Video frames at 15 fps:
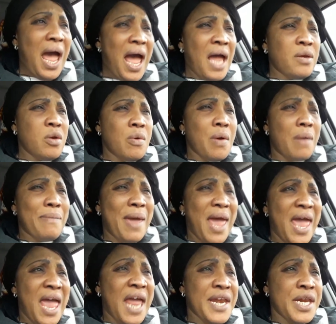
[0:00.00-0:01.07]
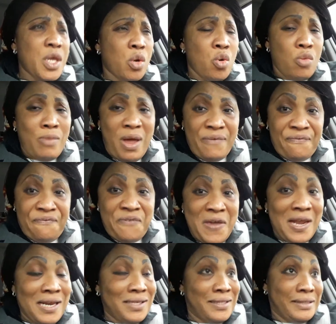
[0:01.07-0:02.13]
I know when any woman
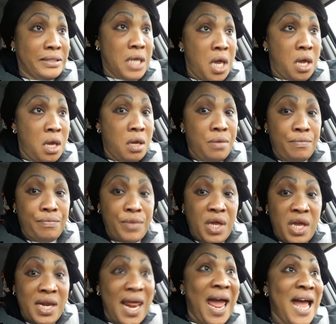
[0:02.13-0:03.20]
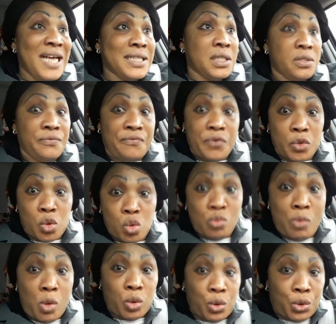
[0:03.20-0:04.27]
feel say it ask for too
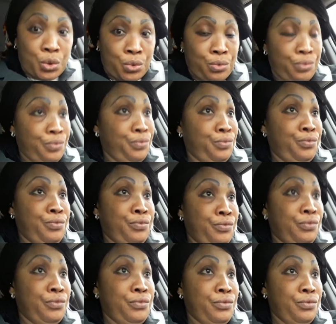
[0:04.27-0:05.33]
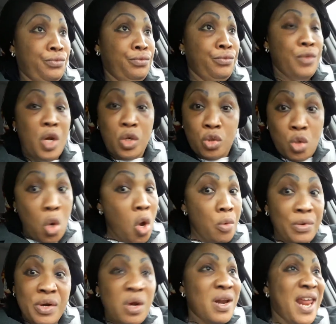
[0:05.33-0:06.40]
much. No,
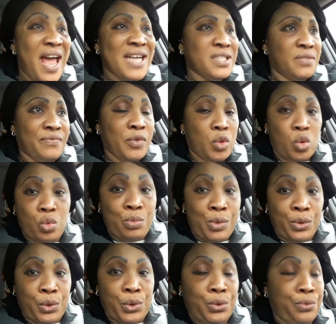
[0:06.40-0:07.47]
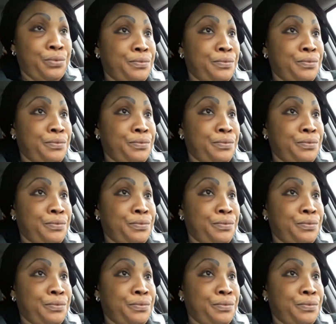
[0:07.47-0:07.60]
we not ask for too much.